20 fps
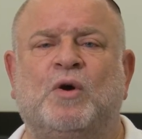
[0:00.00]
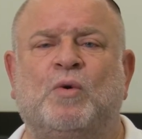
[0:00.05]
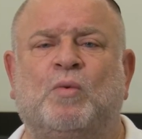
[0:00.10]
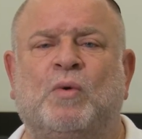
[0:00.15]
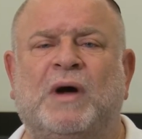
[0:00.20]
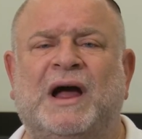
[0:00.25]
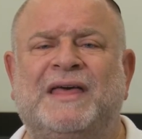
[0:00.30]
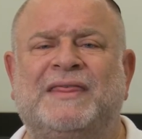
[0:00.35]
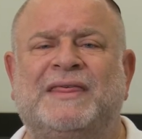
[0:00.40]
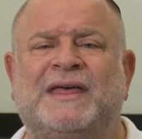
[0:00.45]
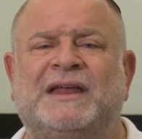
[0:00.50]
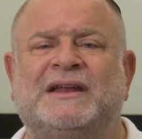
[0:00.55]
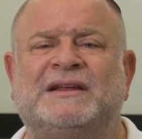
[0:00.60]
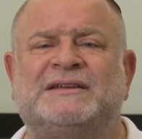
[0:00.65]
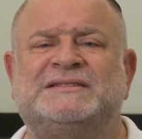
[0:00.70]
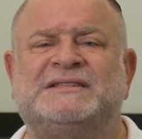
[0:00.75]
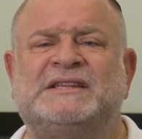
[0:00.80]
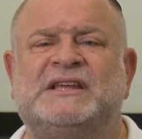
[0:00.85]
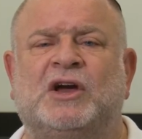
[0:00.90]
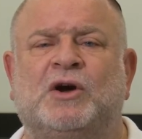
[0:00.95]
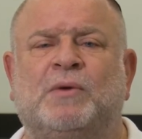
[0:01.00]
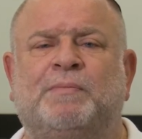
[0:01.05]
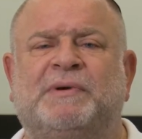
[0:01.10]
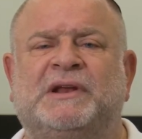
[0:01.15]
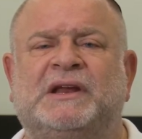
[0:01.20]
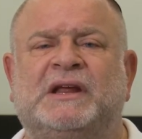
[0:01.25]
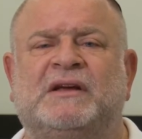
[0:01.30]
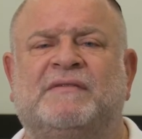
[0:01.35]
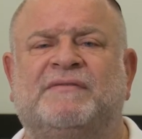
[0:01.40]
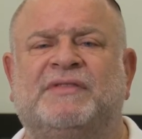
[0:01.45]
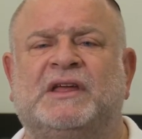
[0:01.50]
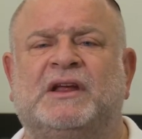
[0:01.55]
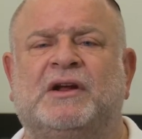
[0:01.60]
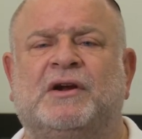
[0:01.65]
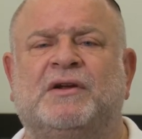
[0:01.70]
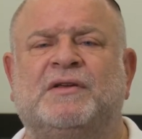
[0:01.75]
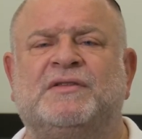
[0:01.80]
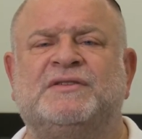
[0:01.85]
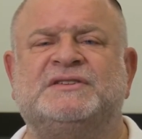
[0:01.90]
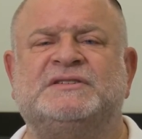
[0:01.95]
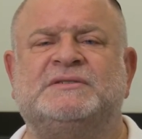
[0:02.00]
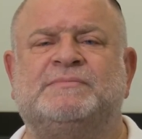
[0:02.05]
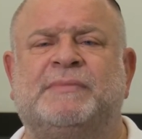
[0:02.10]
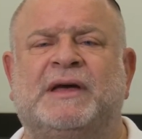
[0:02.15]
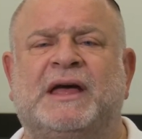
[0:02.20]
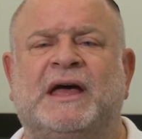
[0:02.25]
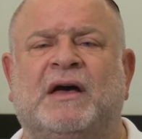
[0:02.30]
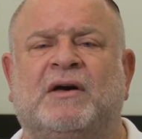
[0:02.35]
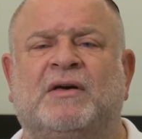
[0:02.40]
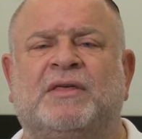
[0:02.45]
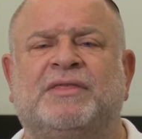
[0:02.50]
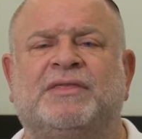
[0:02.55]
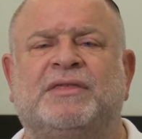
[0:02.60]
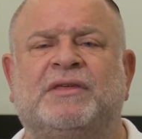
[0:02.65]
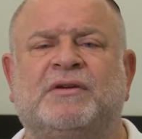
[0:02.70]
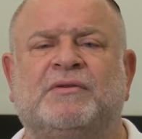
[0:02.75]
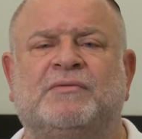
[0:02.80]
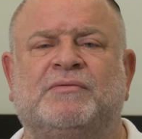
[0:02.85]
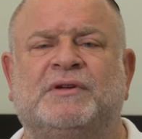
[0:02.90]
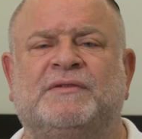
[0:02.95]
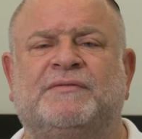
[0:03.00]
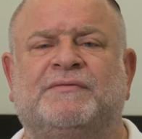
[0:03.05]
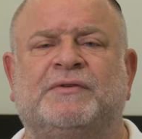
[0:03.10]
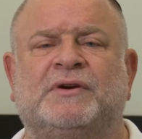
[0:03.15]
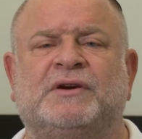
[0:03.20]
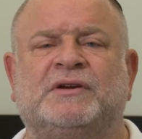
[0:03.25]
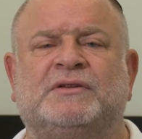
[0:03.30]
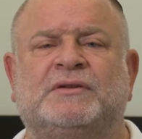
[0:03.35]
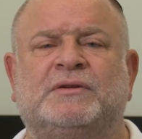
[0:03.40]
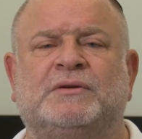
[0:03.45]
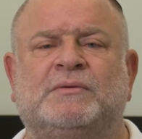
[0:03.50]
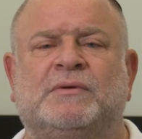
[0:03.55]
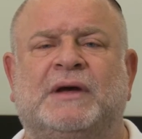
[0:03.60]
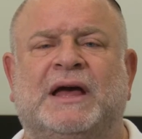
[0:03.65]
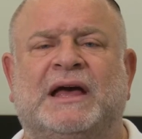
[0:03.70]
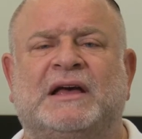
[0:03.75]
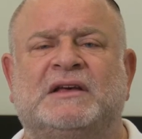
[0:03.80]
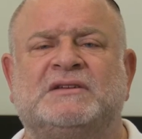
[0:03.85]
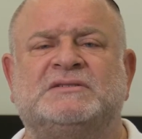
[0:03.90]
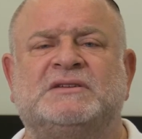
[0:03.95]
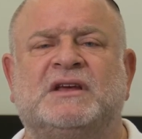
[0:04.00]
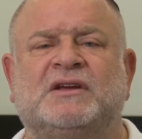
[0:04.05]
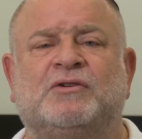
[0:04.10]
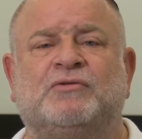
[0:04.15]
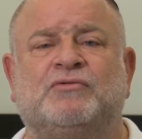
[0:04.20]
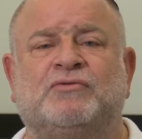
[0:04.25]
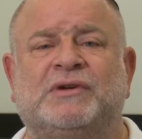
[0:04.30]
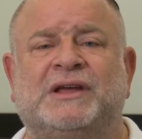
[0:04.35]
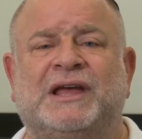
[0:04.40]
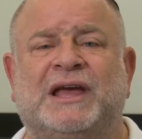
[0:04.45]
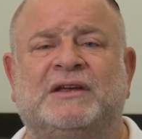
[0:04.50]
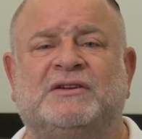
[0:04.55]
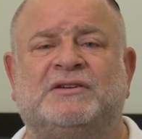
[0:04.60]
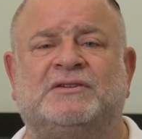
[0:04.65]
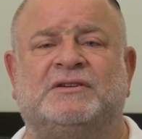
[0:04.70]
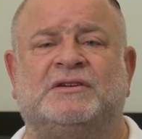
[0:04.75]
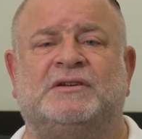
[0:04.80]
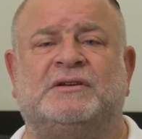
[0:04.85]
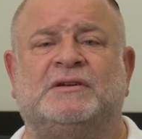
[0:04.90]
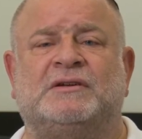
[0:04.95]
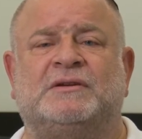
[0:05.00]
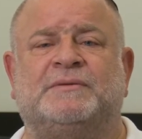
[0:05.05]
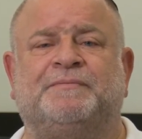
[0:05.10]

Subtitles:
Why then is the opening of the earth's mouth referred to as creation?